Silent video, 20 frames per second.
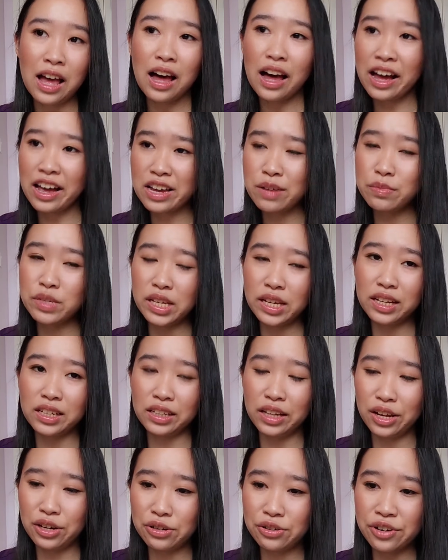I am
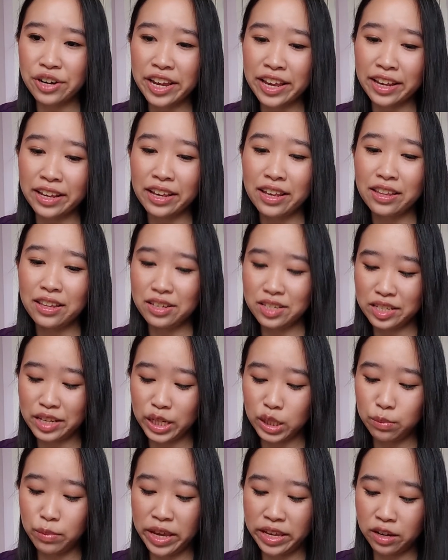decluttering this next
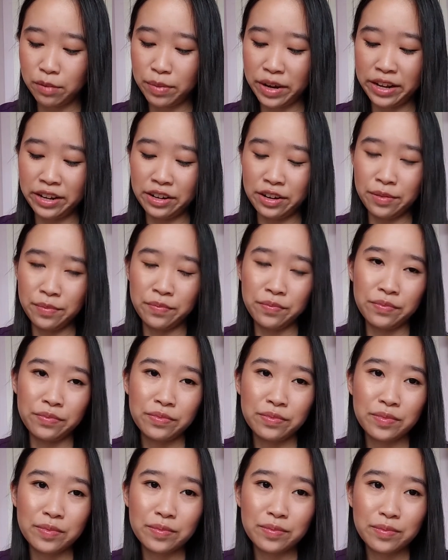makeup item.
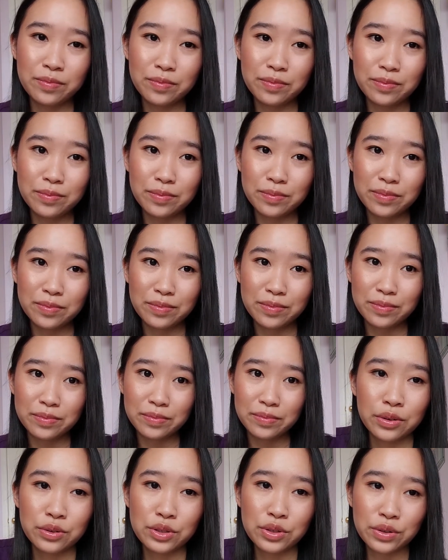
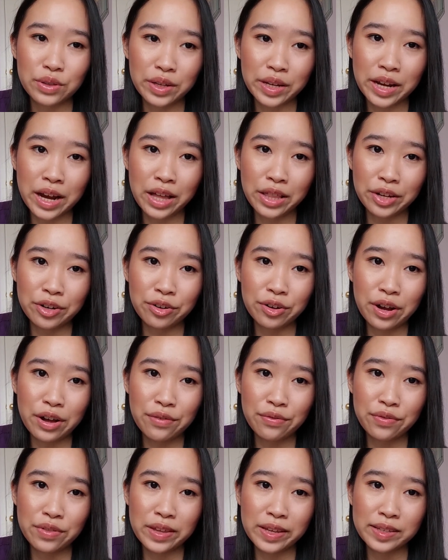So the color
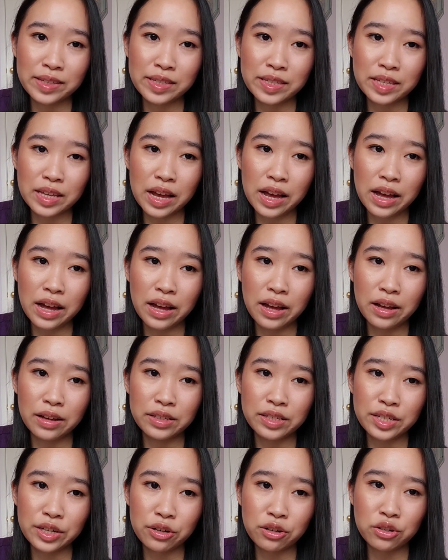of this
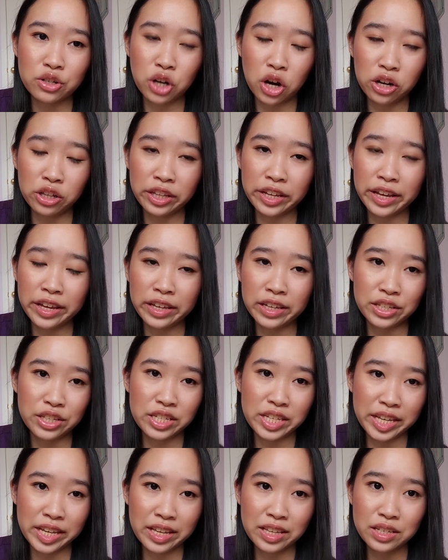Dear Darling
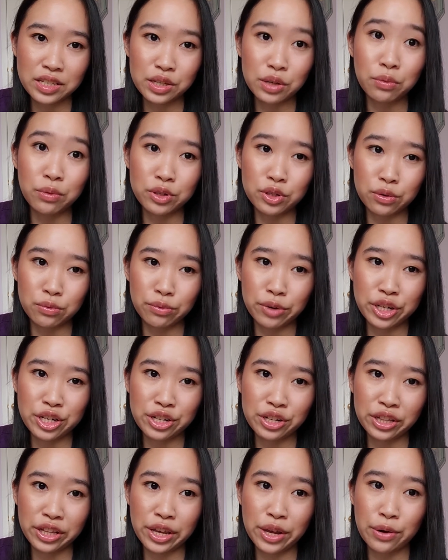tint was
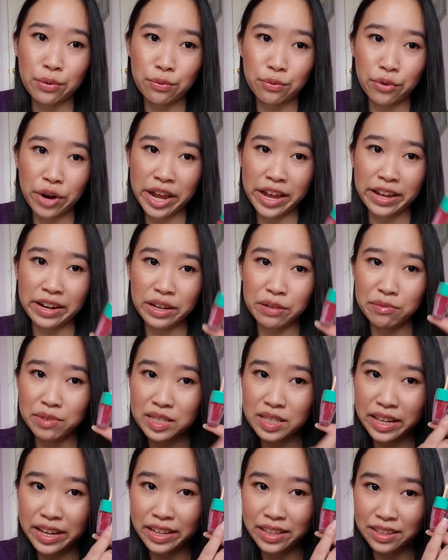originally red. It was
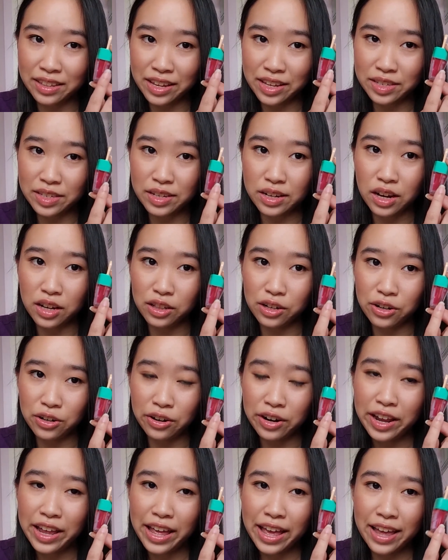like this color,
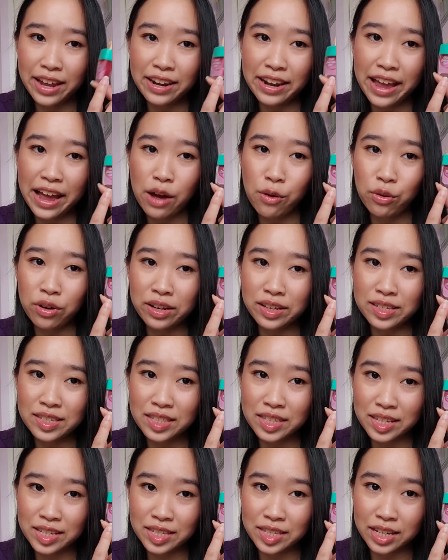and now it is
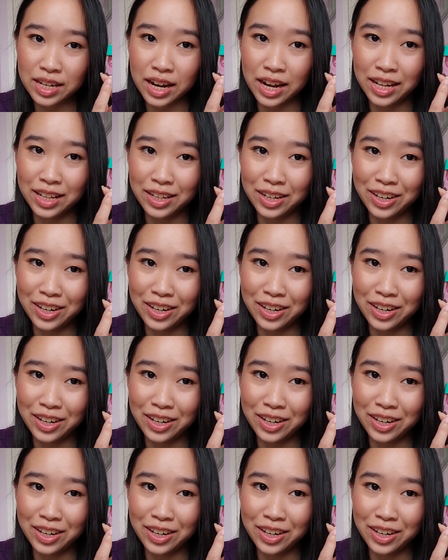this color.